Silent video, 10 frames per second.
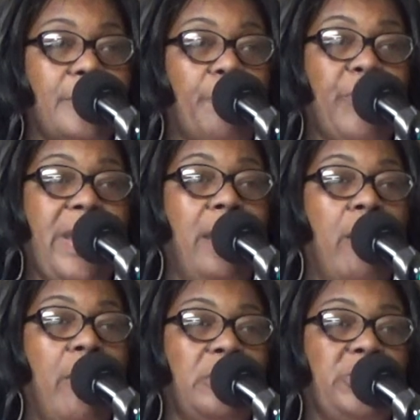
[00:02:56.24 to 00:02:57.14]
Bring
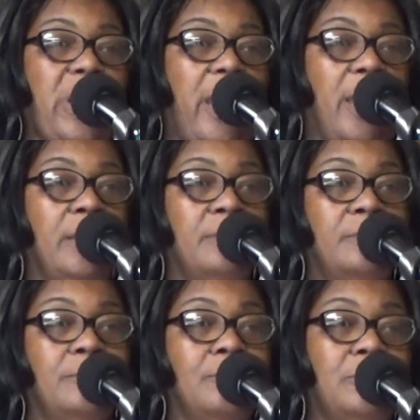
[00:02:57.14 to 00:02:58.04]
her, Shay.
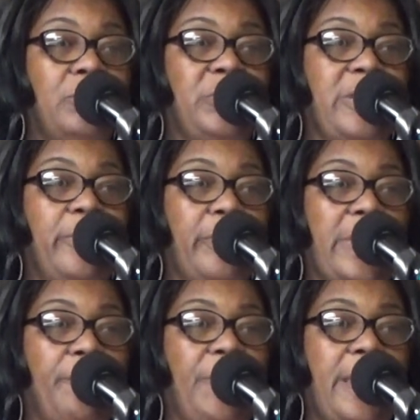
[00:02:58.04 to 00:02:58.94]
Sit her
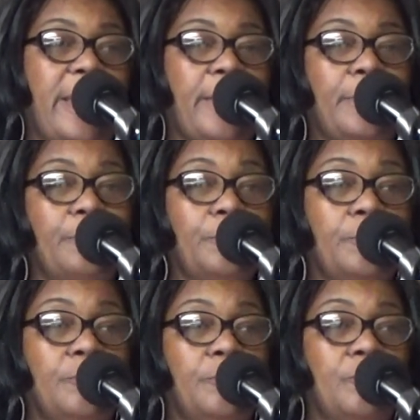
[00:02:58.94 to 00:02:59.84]
up here.
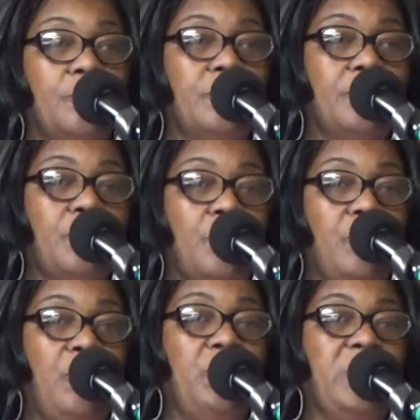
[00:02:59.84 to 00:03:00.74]

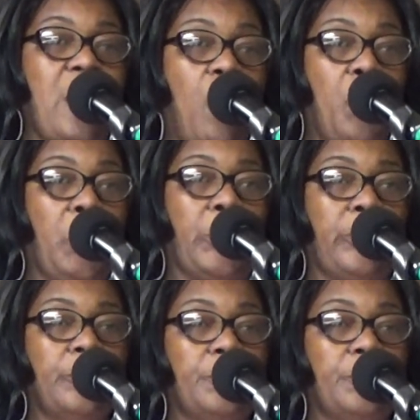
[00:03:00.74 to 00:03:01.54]
You hold her.